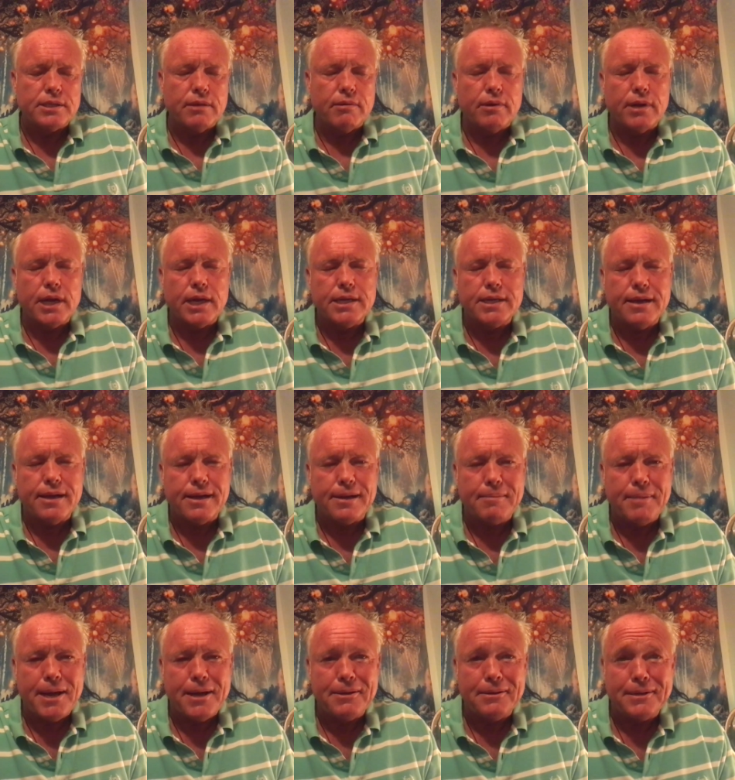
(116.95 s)
I want to talk
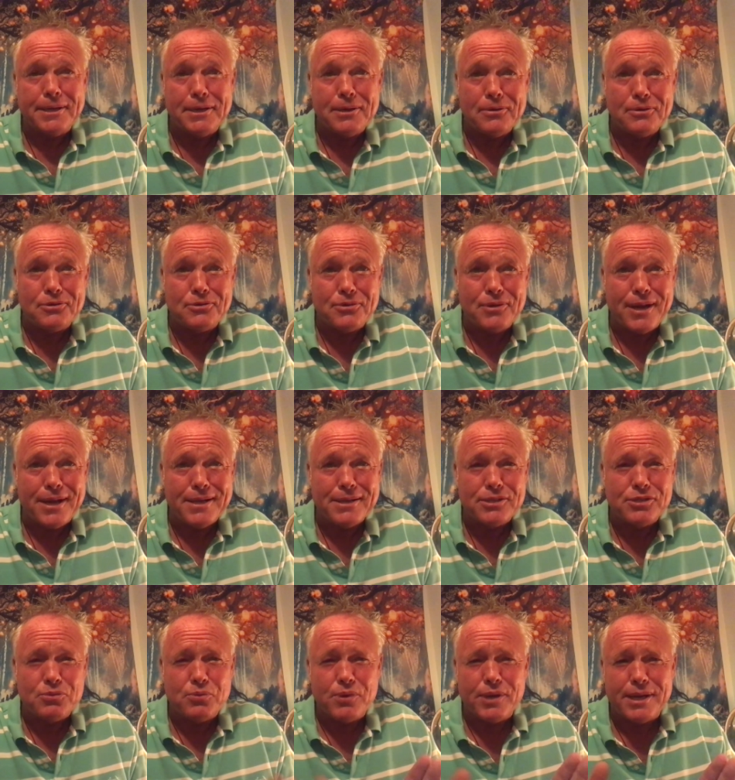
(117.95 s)
about Leo
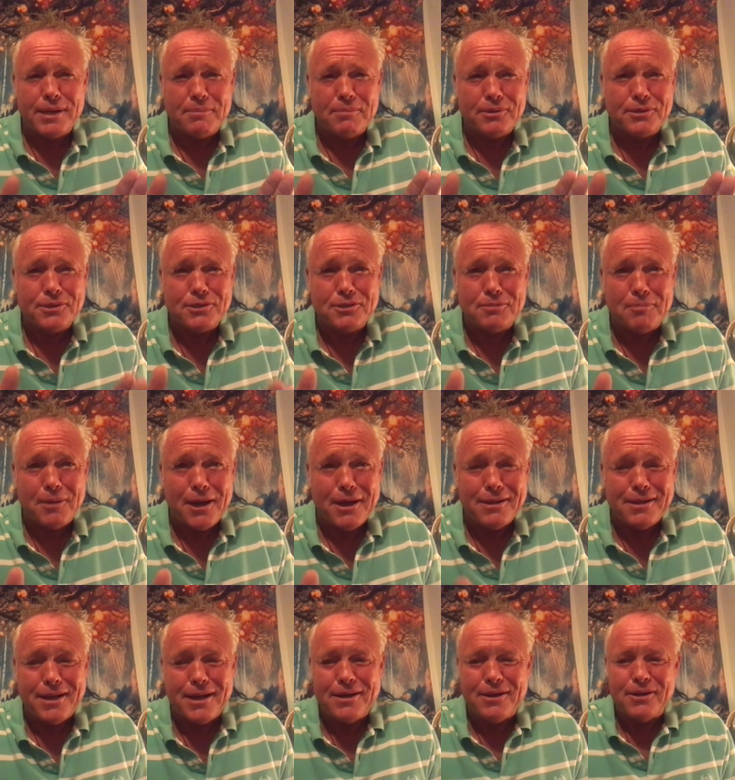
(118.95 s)
traits. We're going to put the
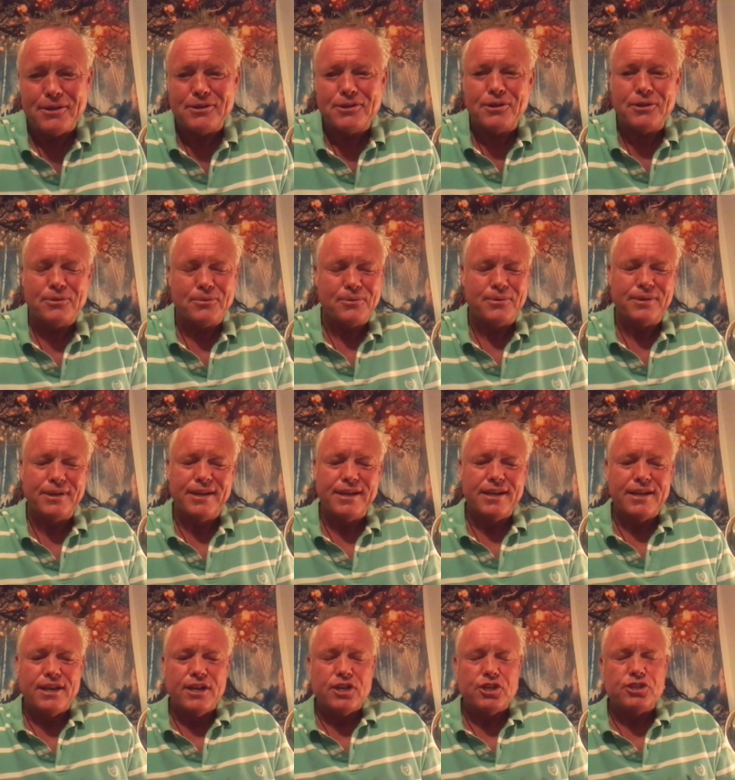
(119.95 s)
spotlight on you.
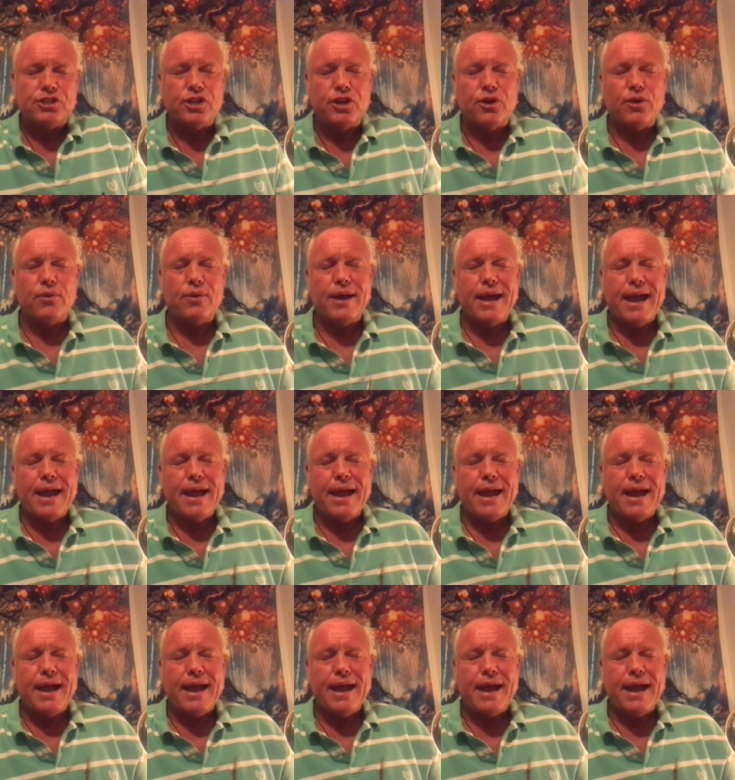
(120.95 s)
So,